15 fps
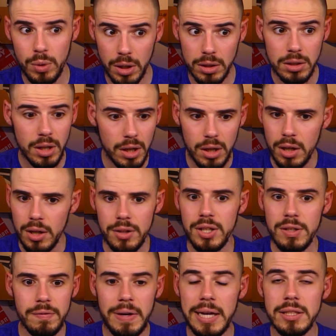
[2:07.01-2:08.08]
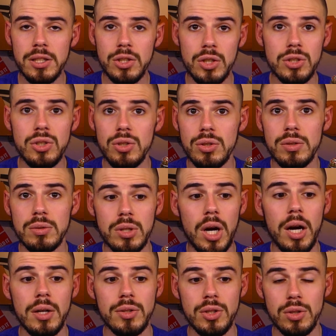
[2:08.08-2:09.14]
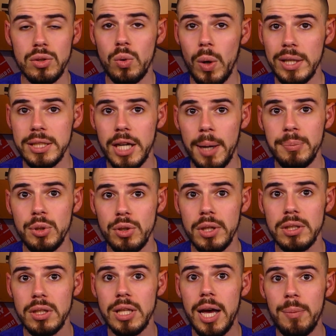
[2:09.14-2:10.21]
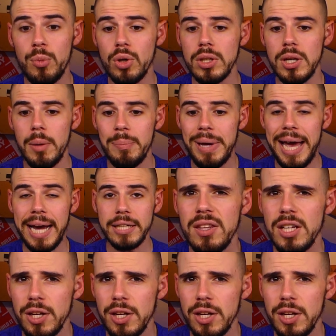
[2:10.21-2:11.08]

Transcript: Well, the advantage is your, your quadcopter is a lot more compact.